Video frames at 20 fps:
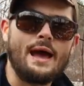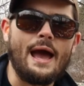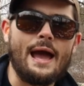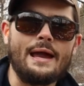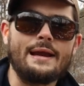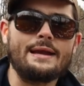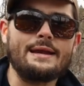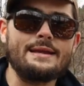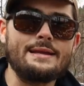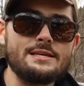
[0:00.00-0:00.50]

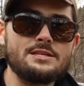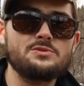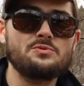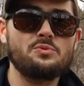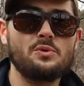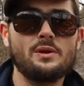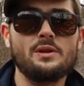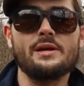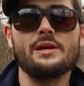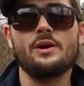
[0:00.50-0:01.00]
and it is
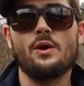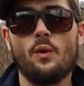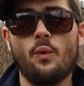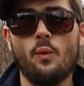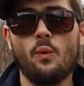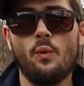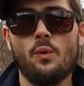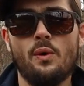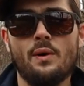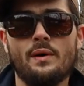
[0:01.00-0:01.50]
really
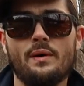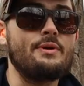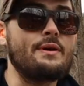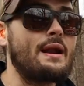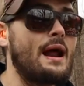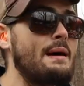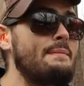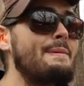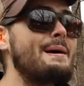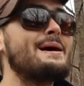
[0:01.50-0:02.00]
cool,
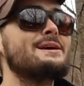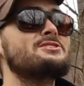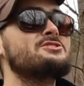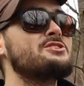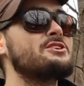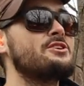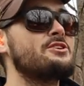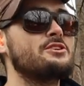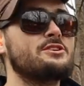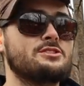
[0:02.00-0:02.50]
then I'm
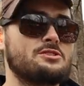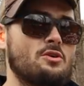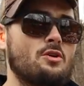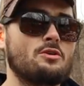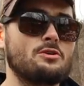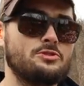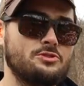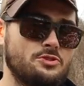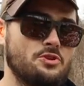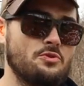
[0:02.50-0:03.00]
actually gonna
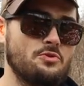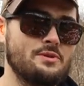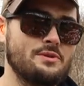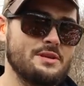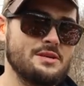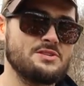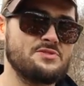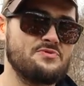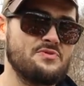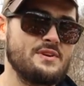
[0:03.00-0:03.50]
start doing
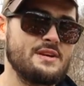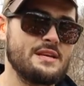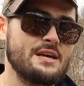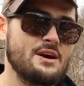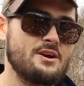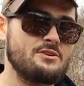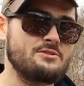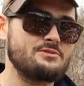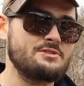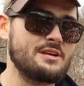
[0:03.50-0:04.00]
these
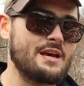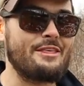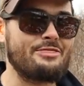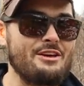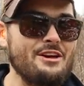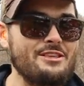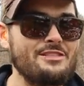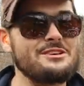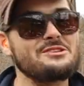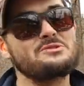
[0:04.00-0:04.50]
videos. I
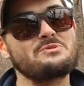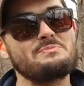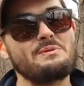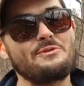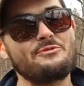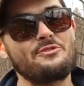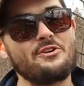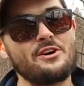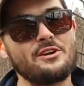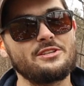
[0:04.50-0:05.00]
think this would be
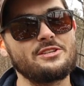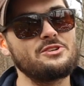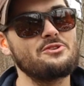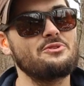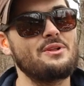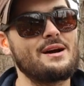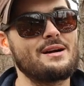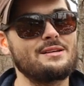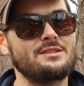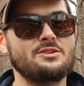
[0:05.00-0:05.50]
fun to do
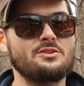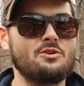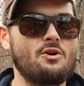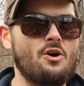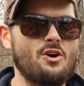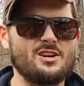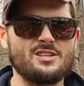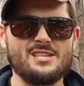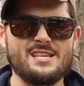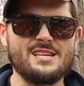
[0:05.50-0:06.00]
like a little
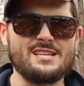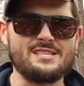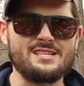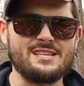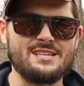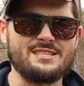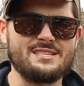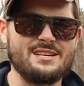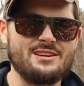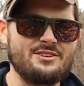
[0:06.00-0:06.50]

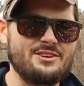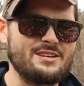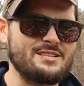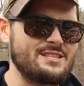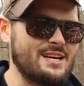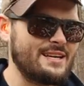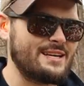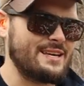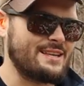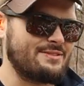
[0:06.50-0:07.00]
artistic series,
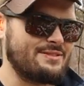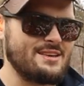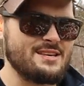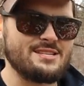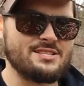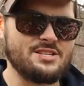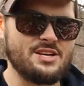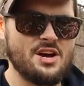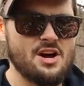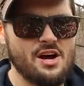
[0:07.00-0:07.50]
like get
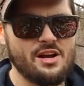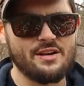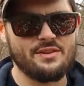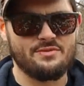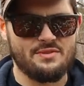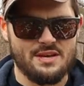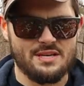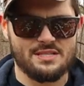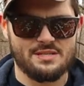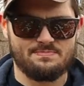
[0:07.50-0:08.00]
this gun
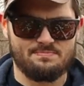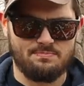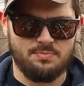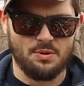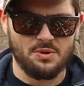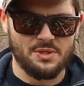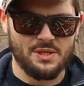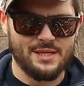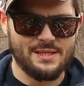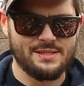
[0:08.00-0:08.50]
and this
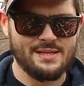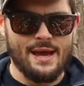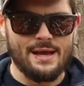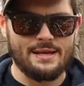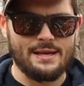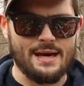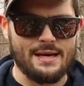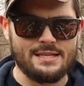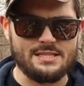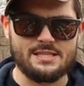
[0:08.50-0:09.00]
bullet
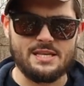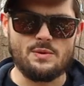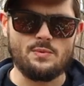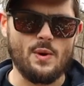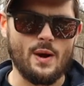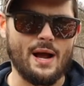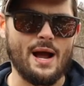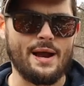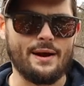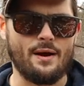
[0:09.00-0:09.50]
and like see
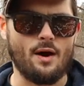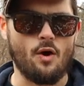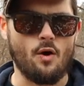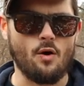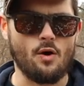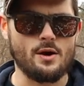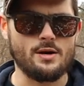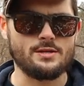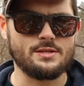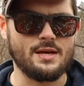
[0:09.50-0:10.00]
what kind of
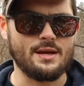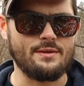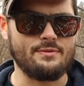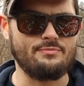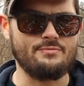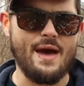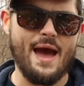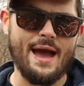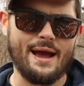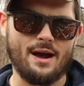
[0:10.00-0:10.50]
art
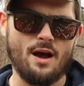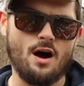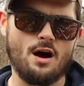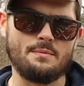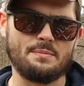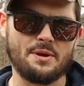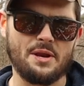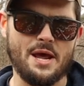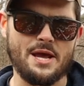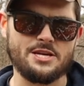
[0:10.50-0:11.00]
that
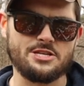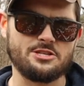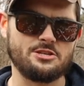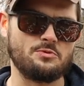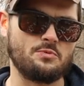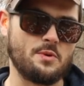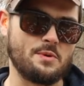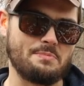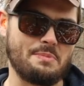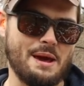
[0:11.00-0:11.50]

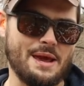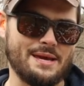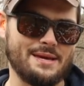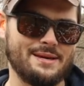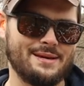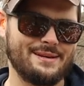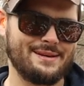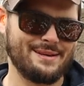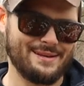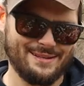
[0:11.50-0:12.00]
combination would
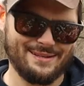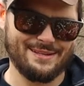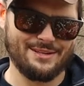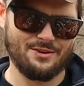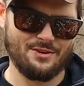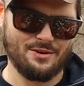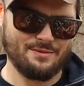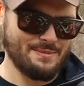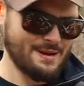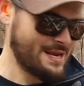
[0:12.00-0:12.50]
make. You
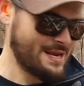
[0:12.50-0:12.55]
know what I